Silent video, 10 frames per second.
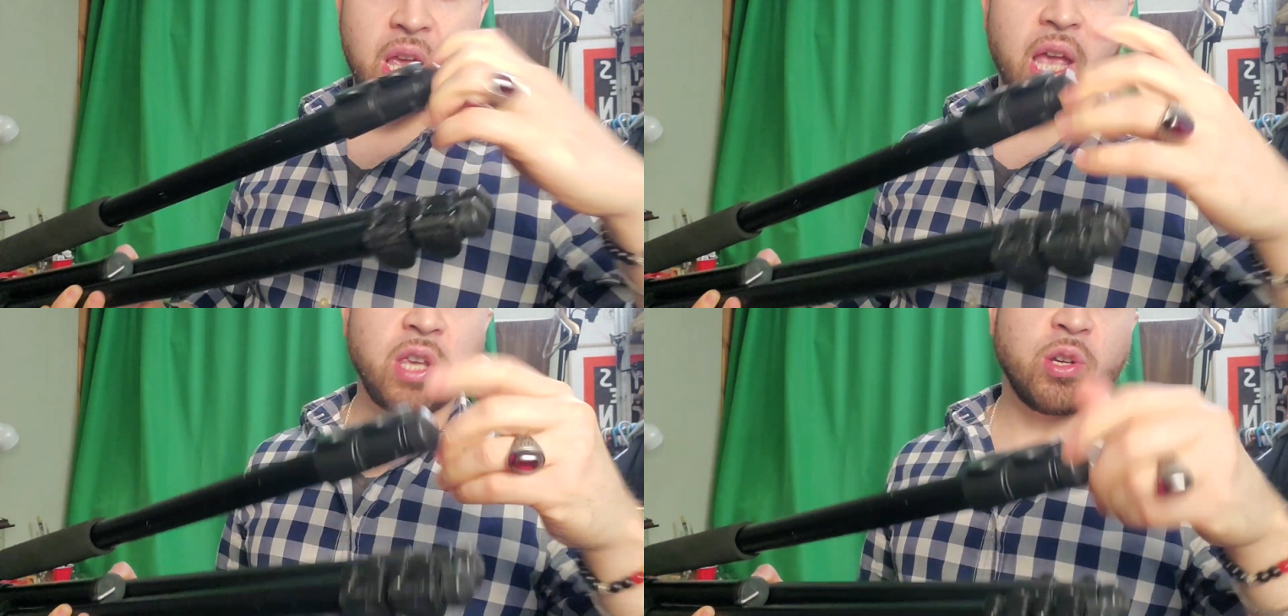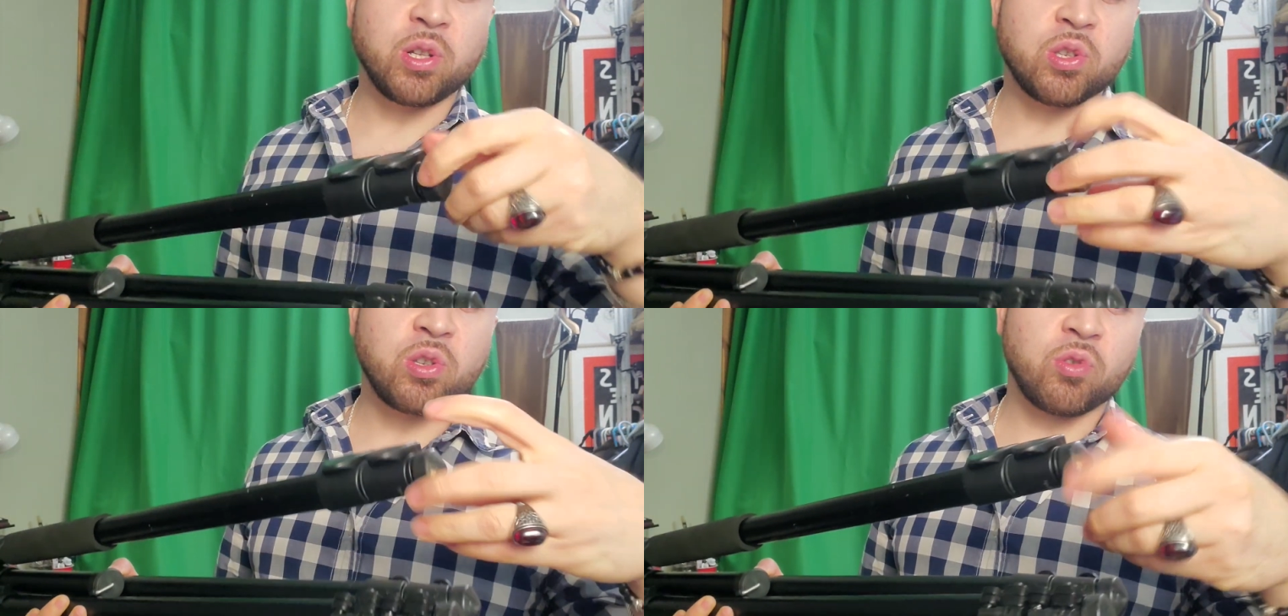and you
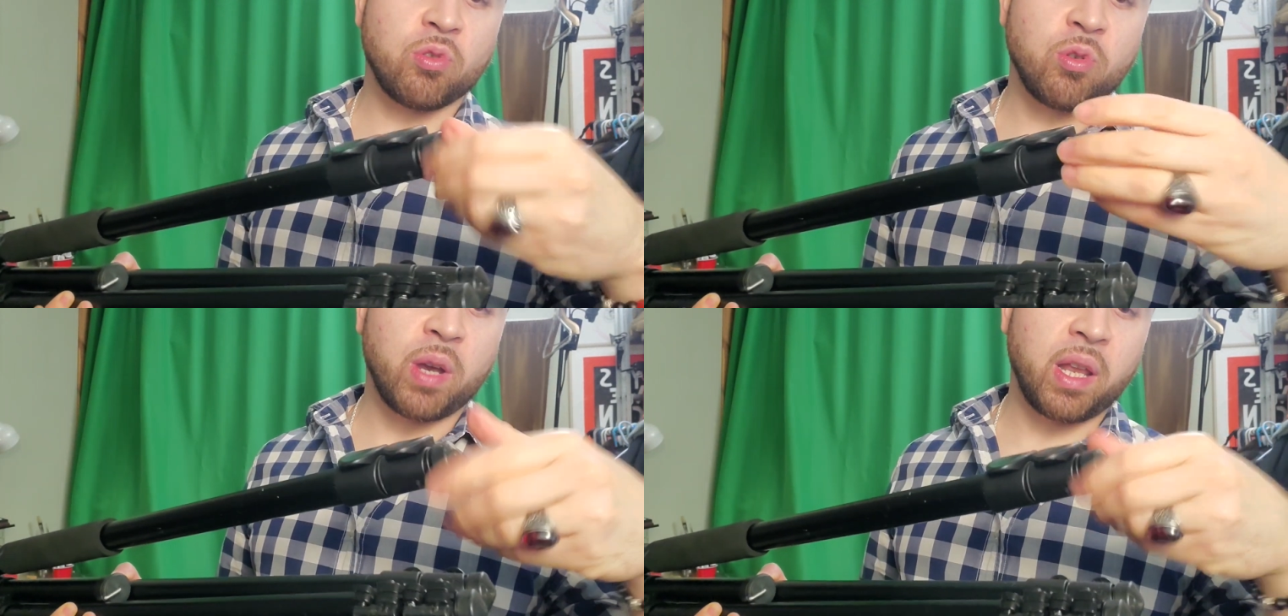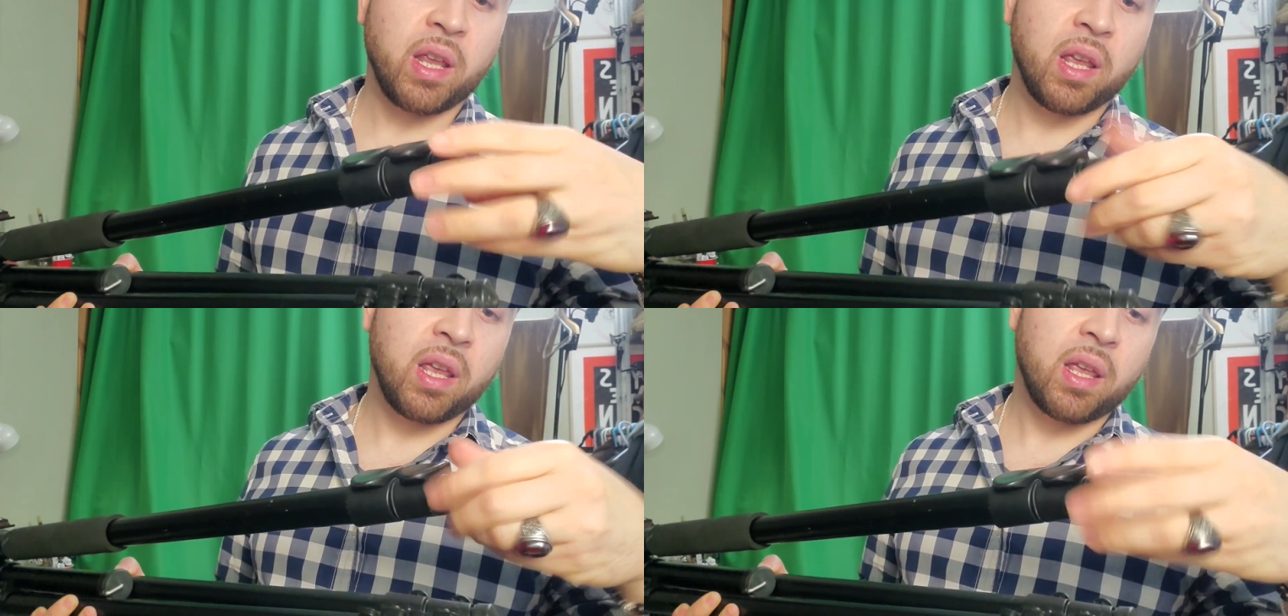can screw it
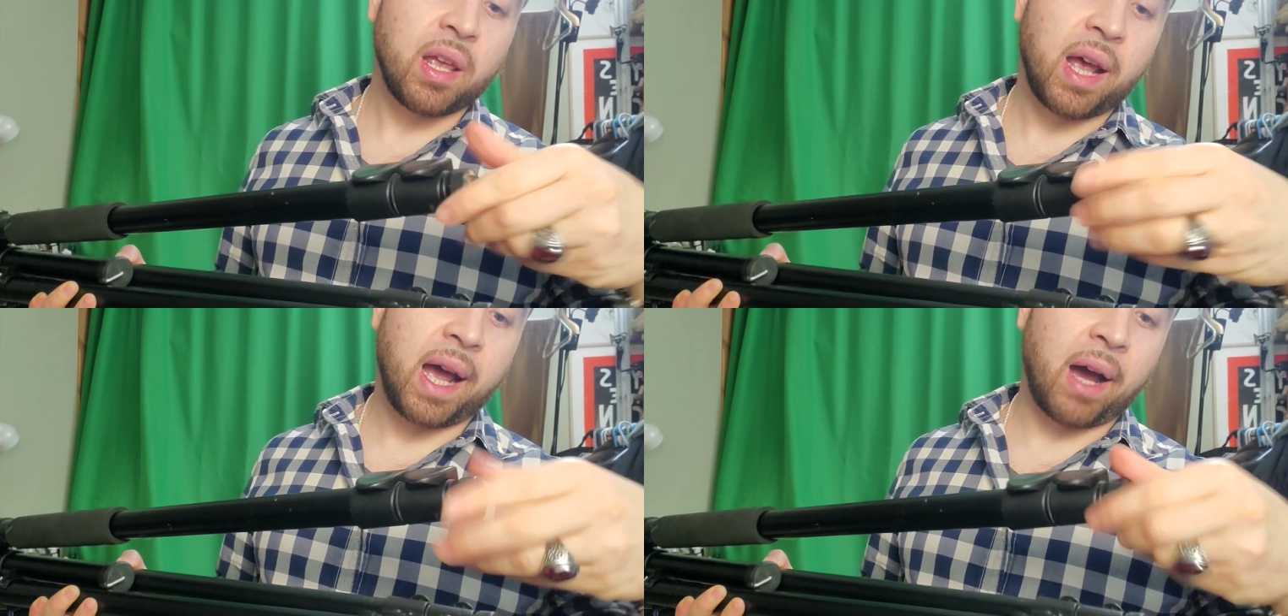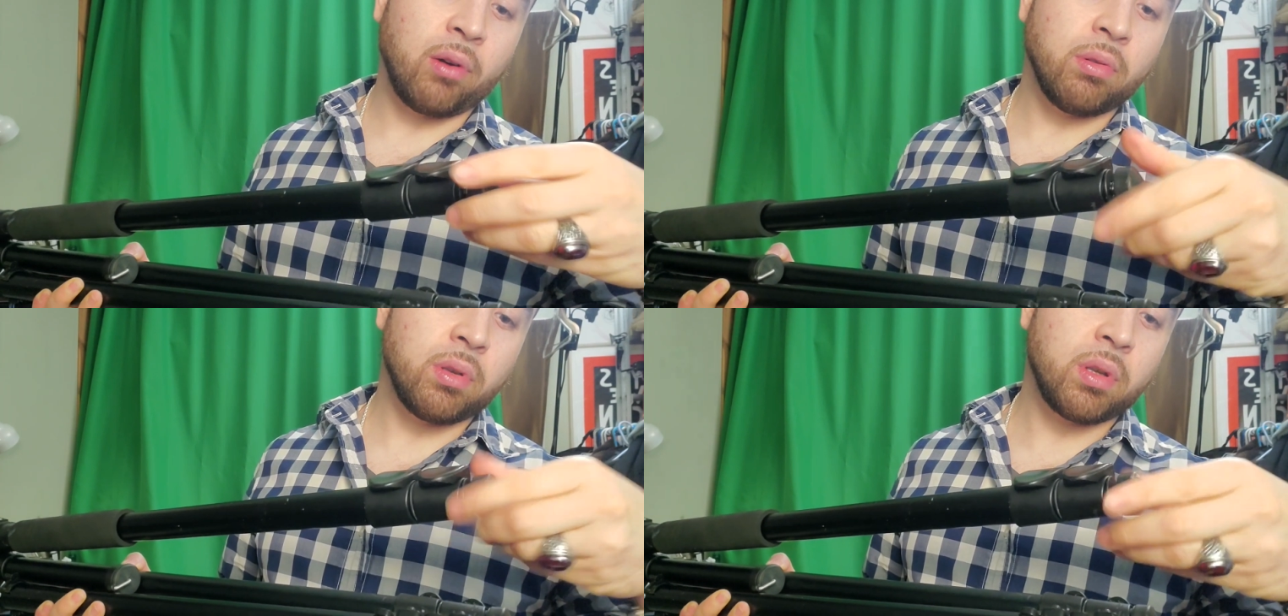out